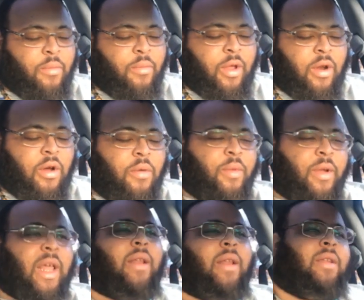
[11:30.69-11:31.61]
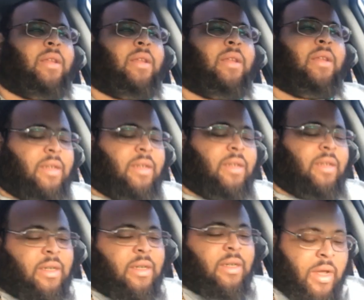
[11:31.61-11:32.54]
You know, but that's like I
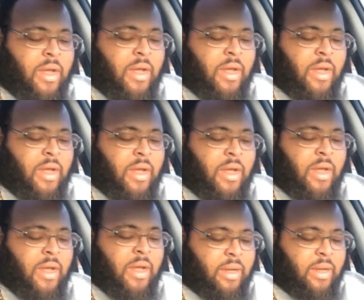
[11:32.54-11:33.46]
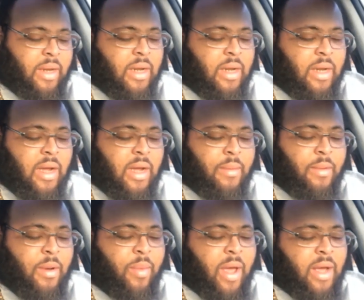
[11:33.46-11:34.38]
said, that's just prophecy, man. That's going to come
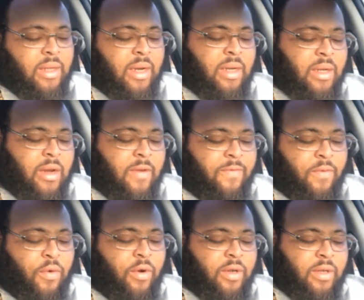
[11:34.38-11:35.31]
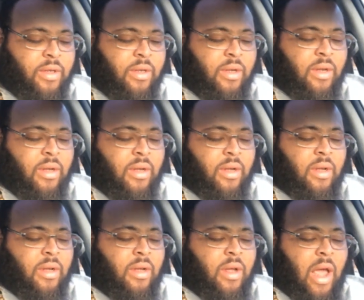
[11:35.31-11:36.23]
to pass, that he's going to force
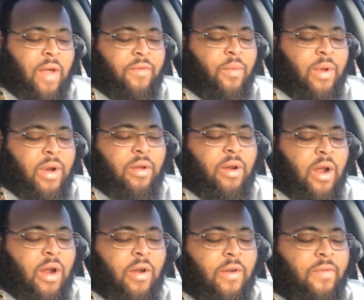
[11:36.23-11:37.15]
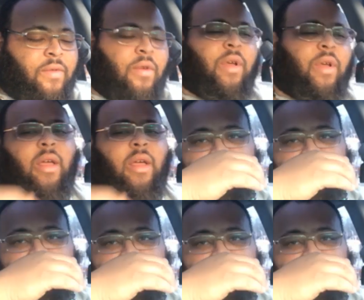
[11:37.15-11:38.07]
everyone on the earth, okay,
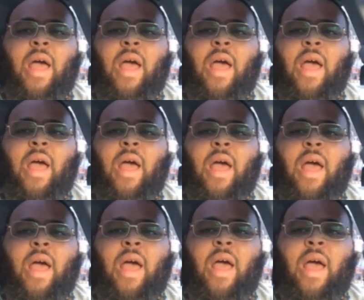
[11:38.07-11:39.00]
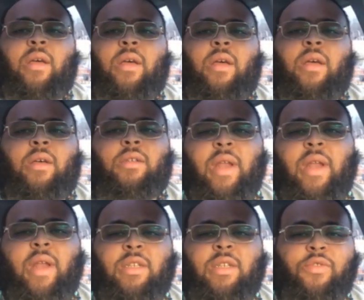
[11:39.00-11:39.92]
to either take the chip or die. So
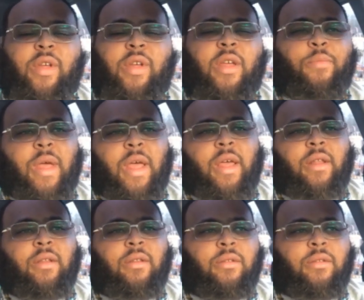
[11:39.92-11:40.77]
in this dream, man,